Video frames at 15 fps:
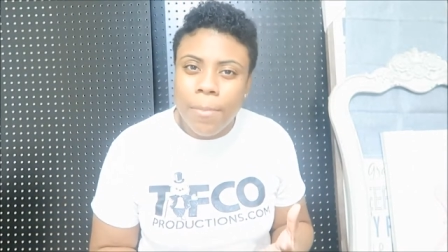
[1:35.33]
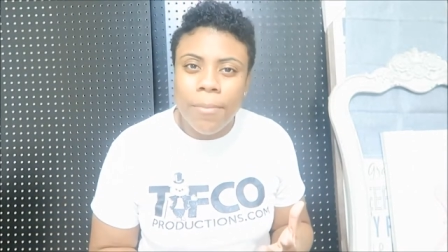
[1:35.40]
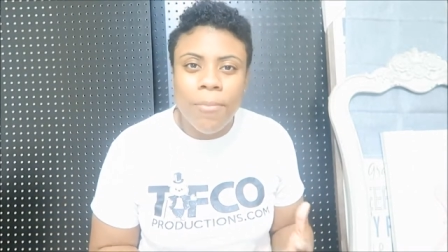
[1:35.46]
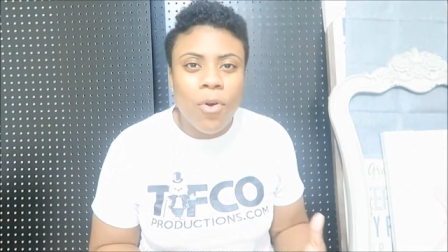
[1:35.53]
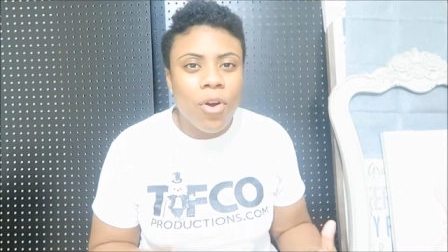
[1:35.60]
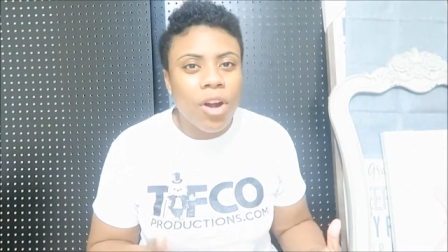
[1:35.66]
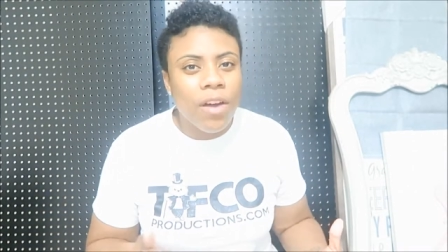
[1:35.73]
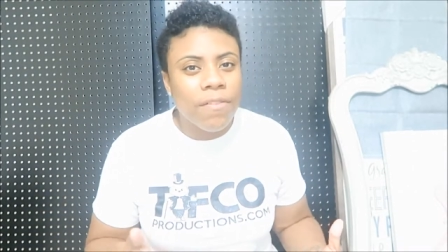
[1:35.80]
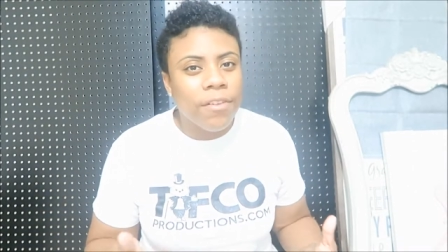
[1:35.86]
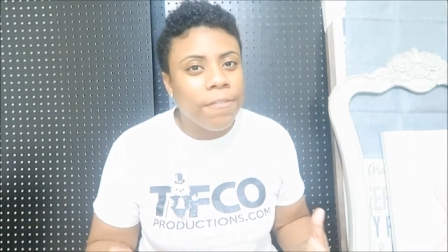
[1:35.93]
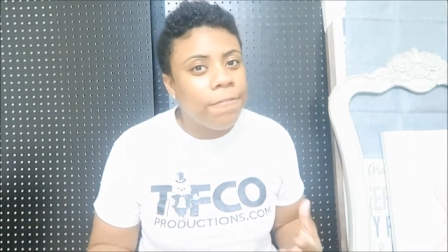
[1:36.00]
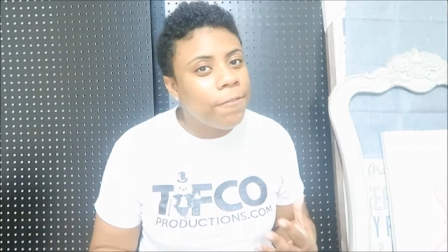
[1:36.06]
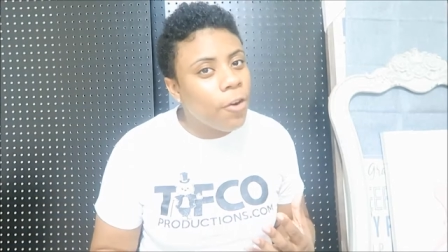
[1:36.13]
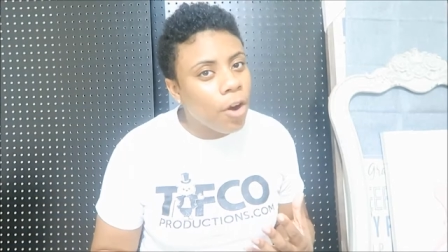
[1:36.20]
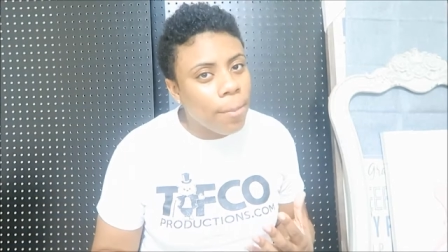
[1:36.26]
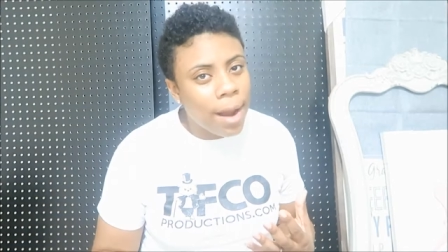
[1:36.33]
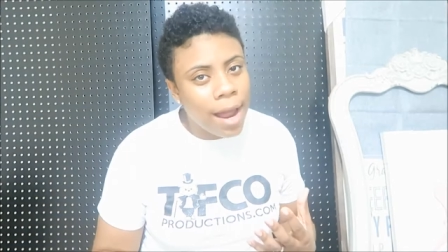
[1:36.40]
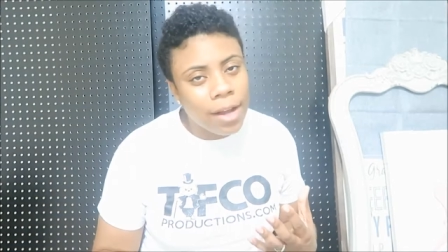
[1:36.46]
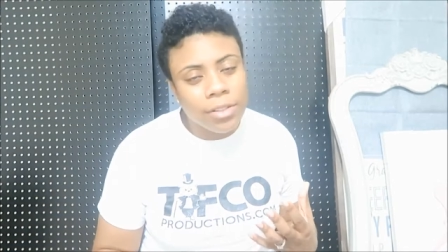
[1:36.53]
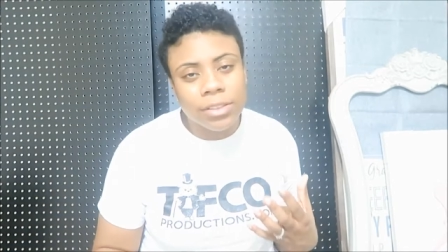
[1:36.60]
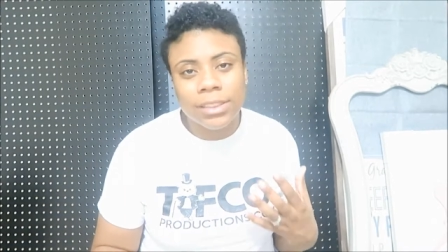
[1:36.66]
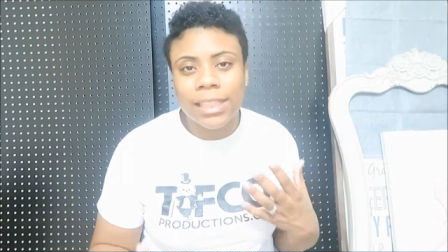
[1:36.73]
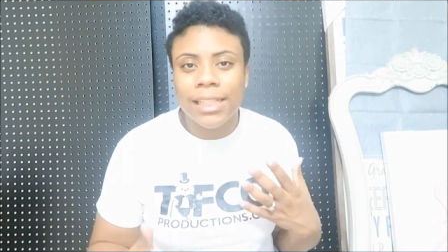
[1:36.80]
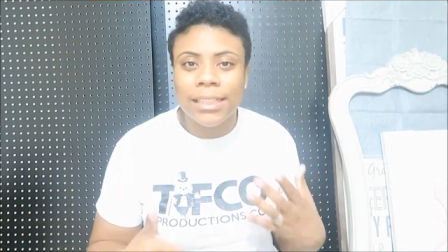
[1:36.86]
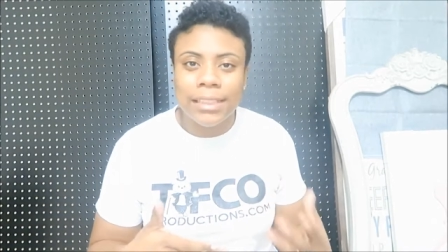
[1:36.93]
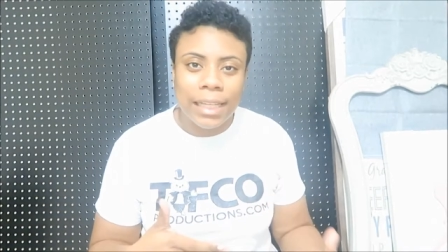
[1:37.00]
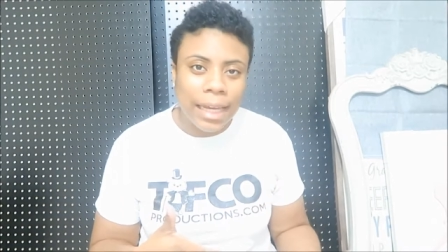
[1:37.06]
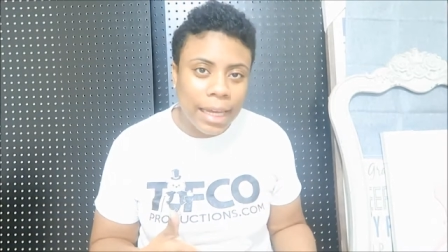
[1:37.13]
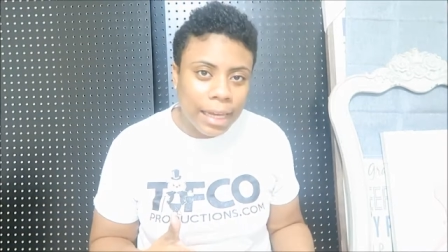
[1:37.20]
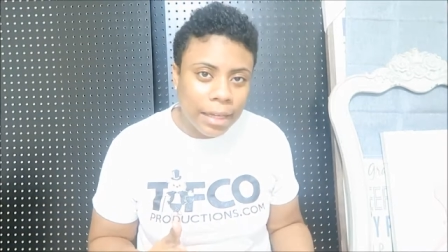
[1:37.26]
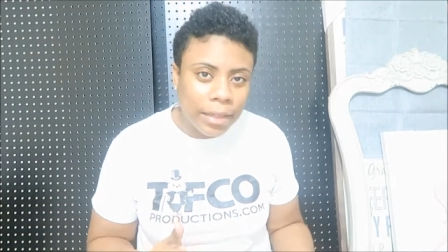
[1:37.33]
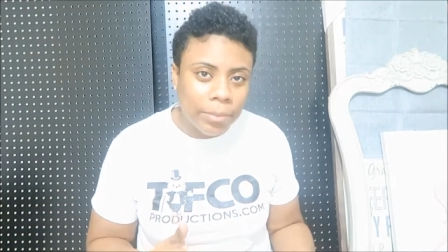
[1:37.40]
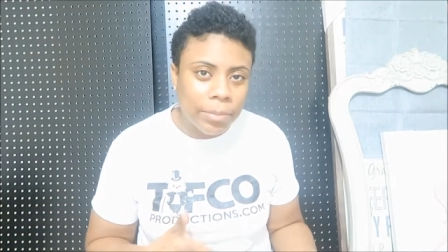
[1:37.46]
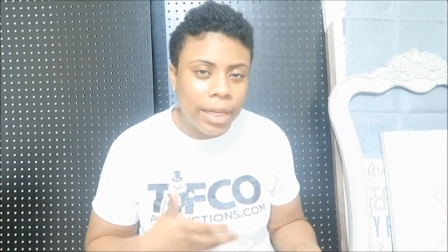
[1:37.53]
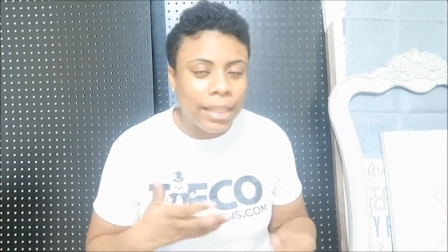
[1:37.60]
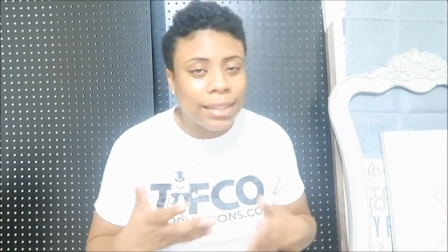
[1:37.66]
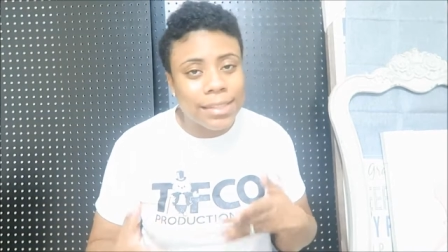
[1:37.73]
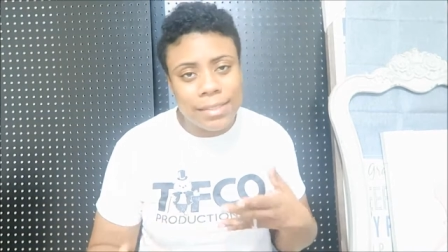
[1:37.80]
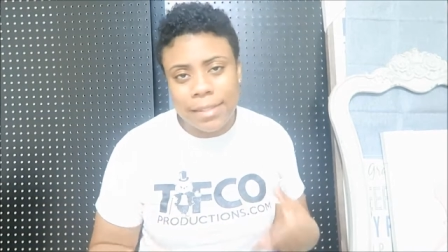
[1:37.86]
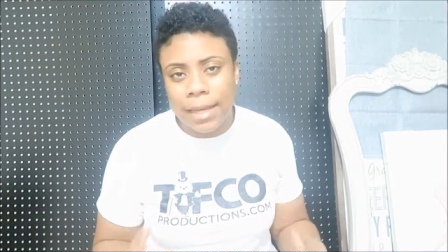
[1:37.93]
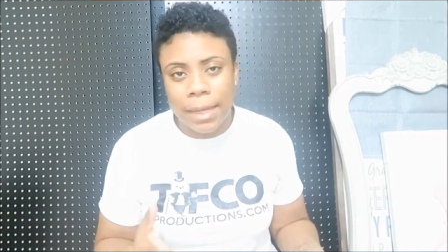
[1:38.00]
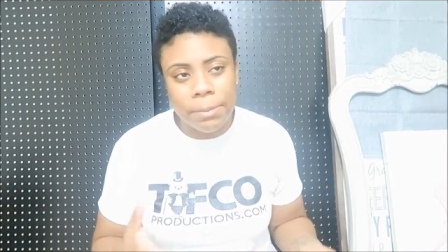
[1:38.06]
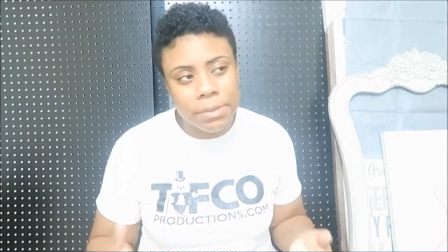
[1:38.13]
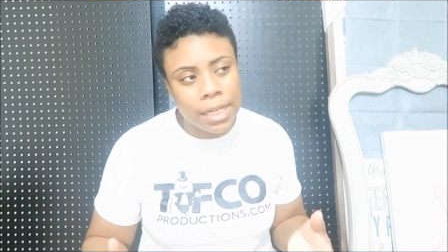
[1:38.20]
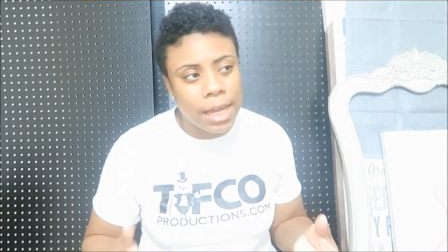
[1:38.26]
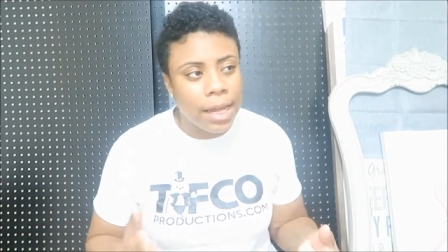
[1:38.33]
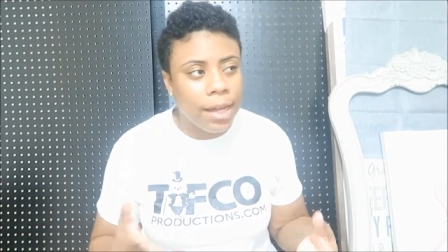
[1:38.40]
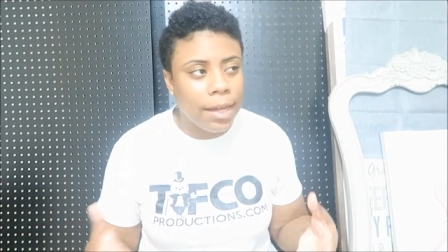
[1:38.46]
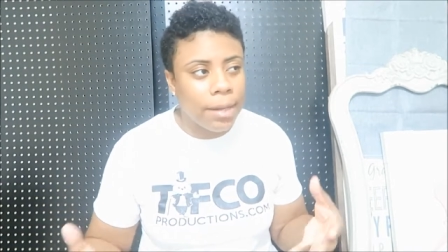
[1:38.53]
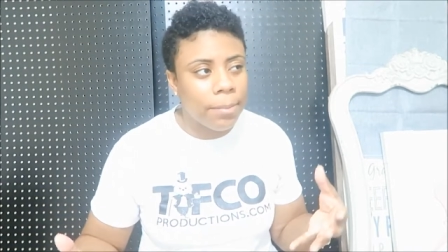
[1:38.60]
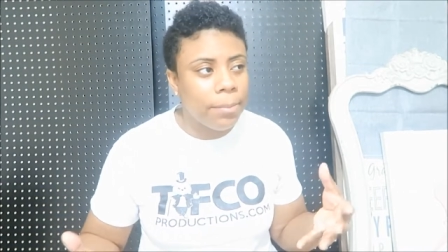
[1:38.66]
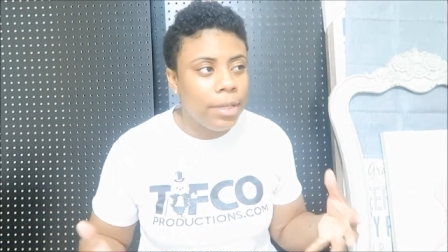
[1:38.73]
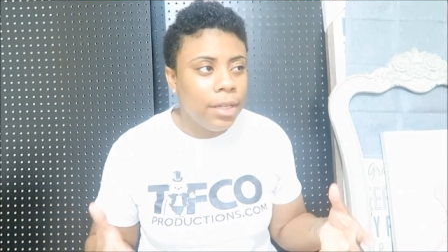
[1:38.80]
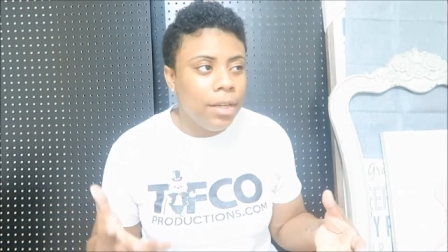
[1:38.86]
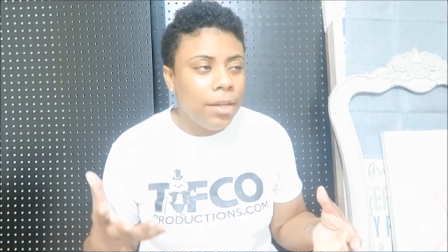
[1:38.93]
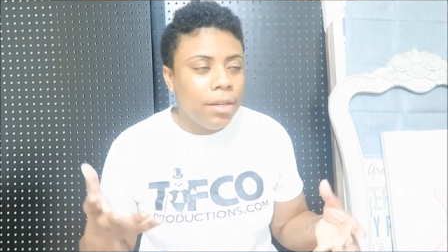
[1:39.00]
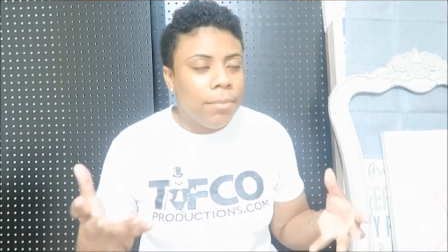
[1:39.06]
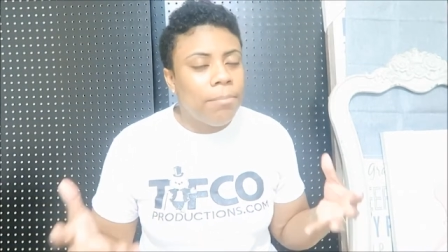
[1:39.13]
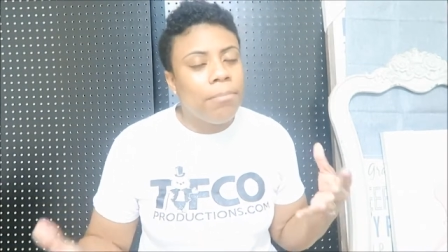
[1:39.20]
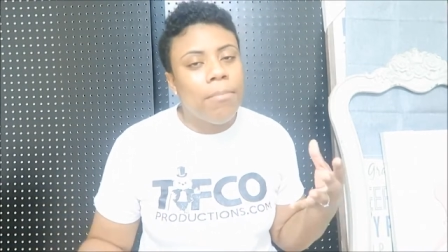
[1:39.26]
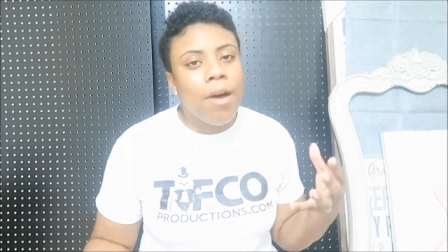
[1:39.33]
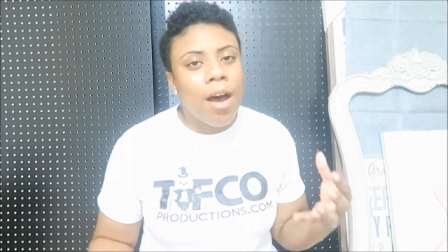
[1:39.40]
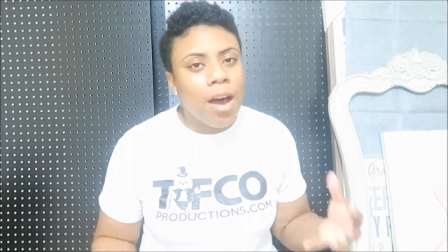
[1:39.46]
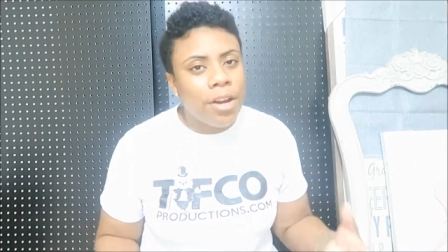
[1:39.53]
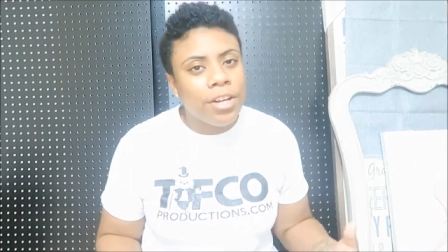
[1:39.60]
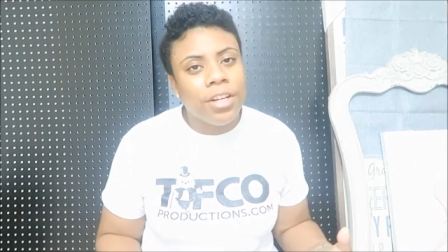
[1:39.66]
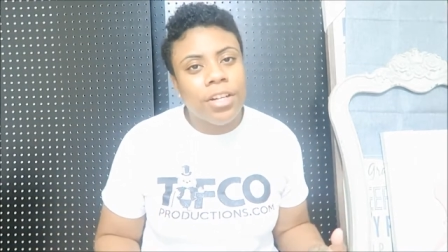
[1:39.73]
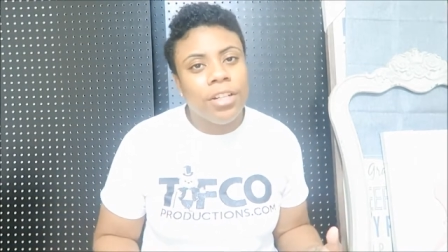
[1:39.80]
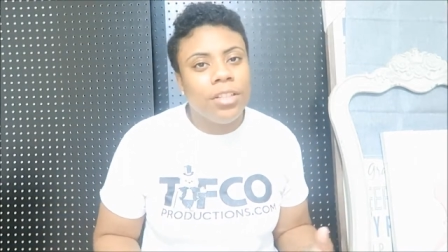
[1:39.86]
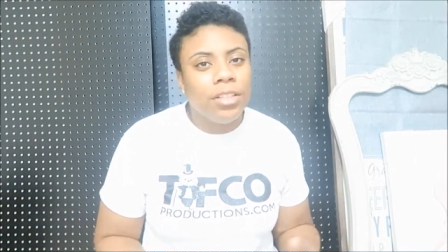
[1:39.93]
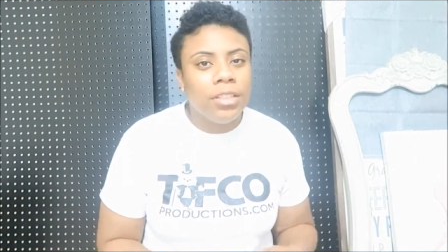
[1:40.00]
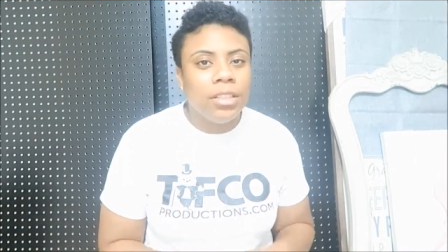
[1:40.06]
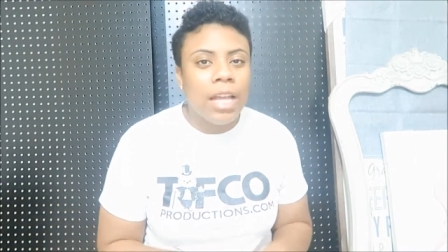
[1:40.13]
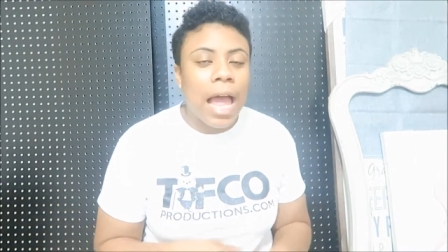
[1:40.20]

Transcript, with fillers: but more of the farmhouse glam at the same time, modern.